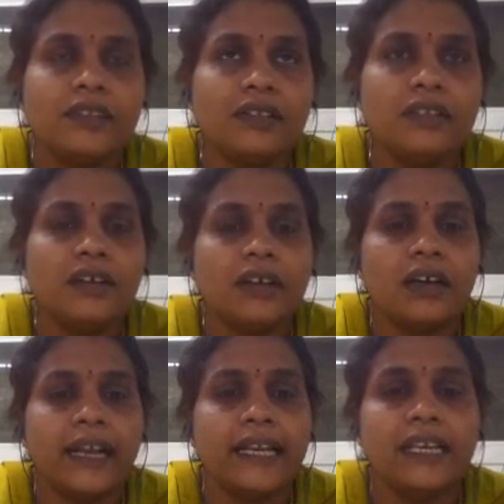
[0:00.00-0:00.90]
The
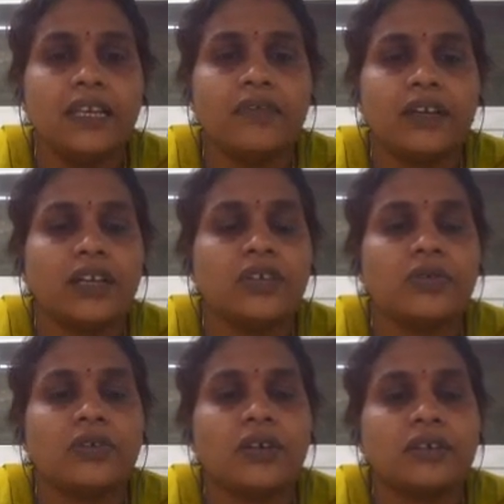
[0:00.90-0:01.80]
identifier
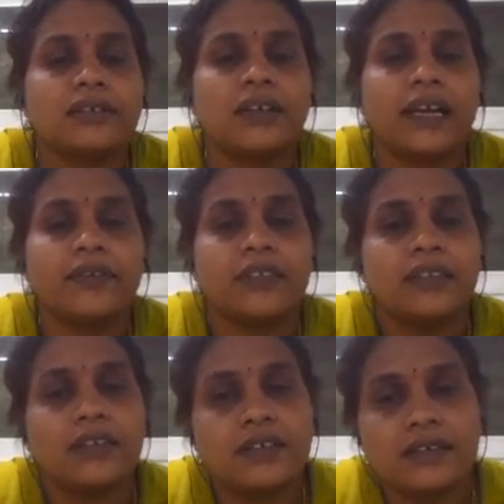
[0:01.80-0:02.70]
should not start with
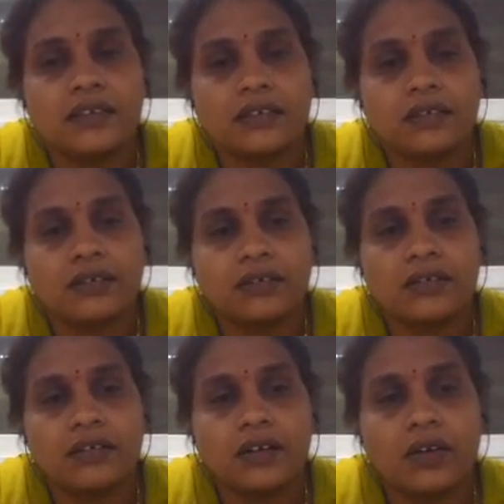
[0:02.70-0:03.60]
the digit.
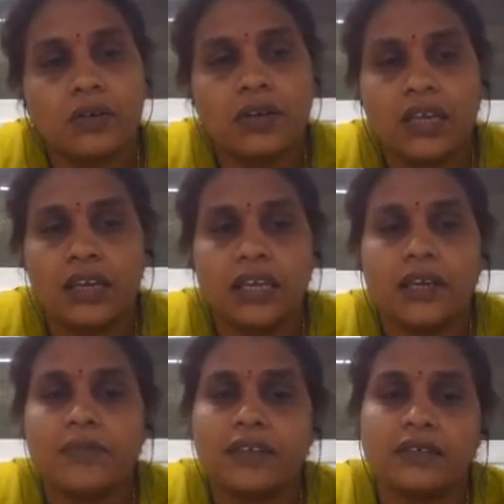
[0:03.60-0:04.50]
Okay, it
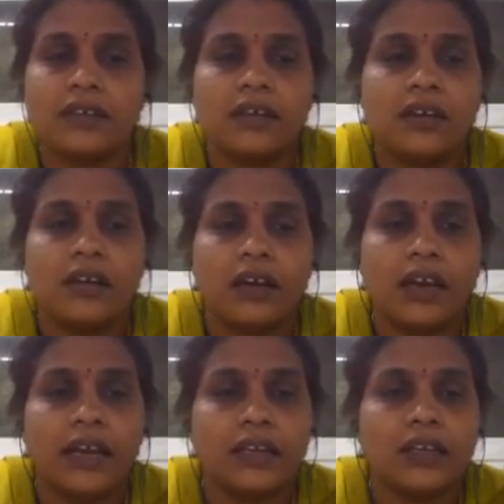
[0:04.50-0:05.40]
must,
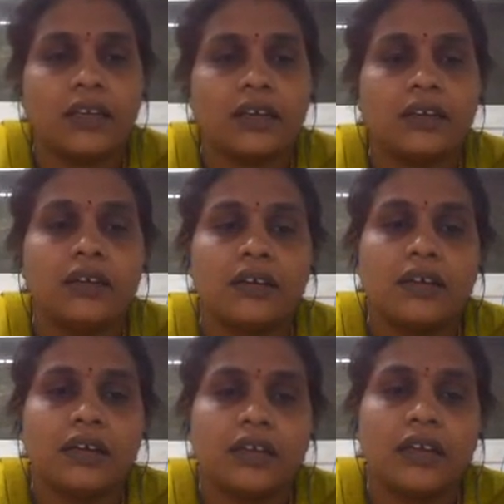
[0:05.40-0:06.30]
and
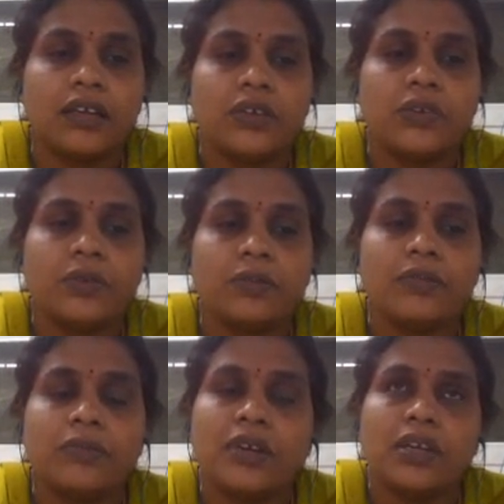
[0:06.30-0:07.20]
it should
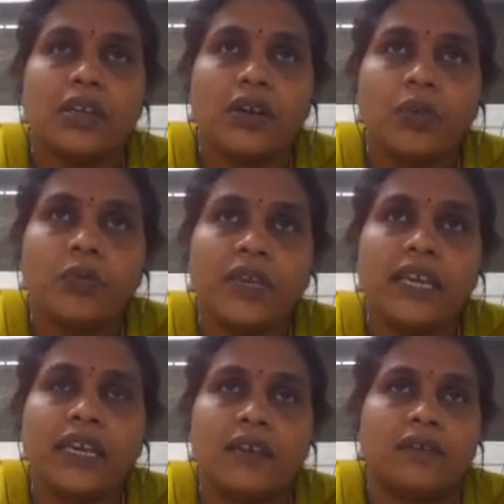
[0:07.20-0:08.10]
not be a
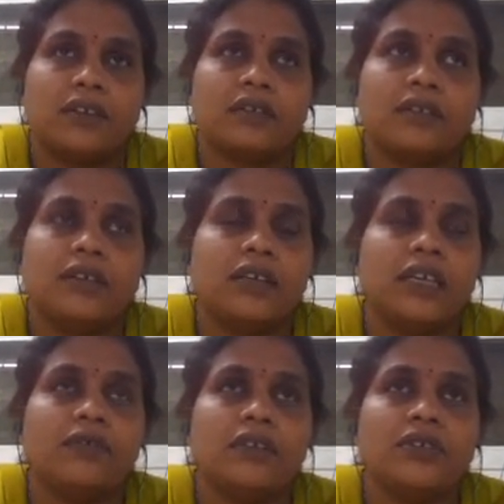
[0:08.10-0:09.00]
keyword.
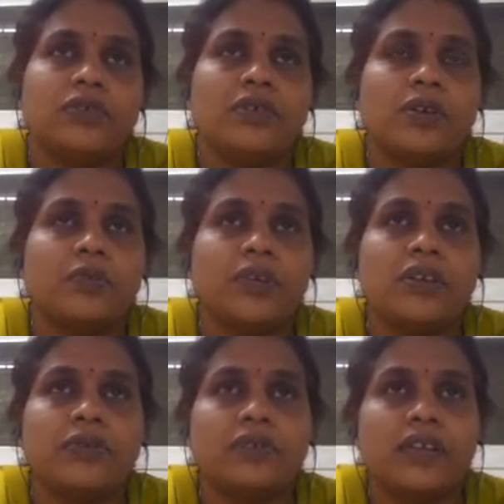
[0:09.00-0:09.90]
Keyword should not be
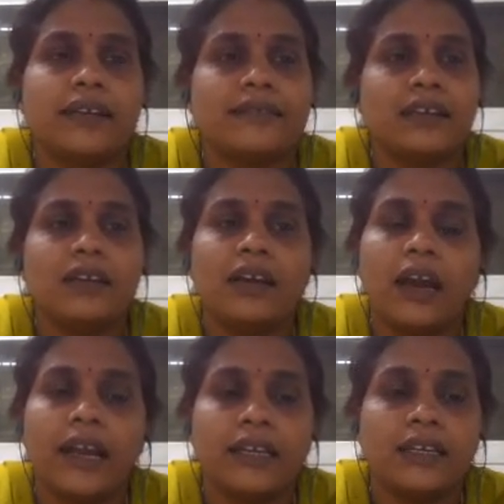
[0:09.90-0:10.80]
used as a
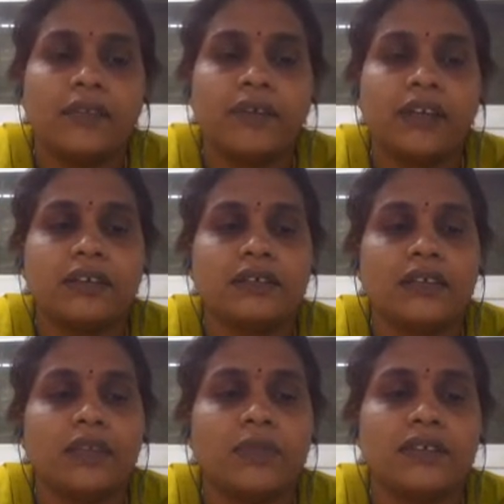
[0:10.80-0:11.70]
identifiers.
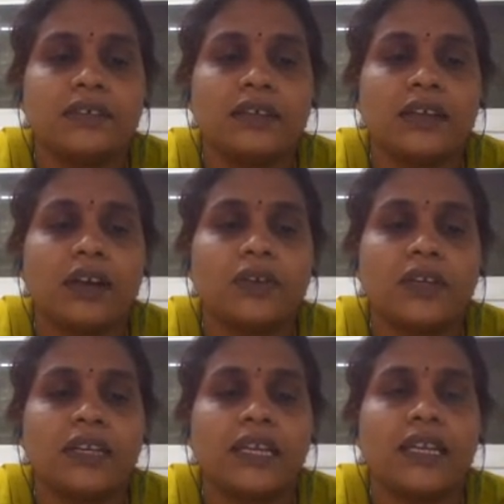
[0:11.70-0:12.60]
It cannot
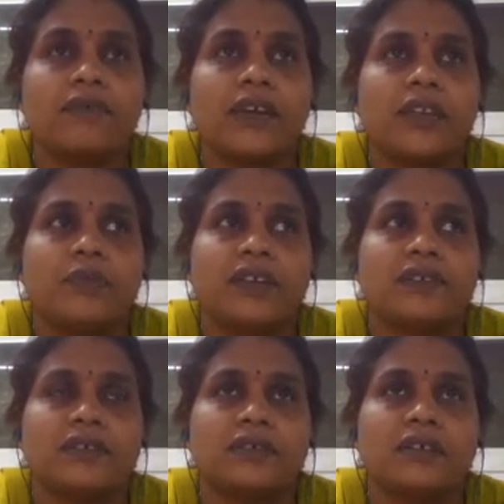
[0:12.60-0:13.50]
contain any white
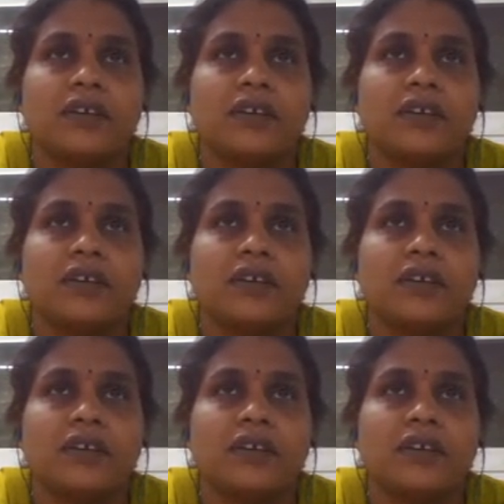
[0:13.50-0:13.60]
spaces.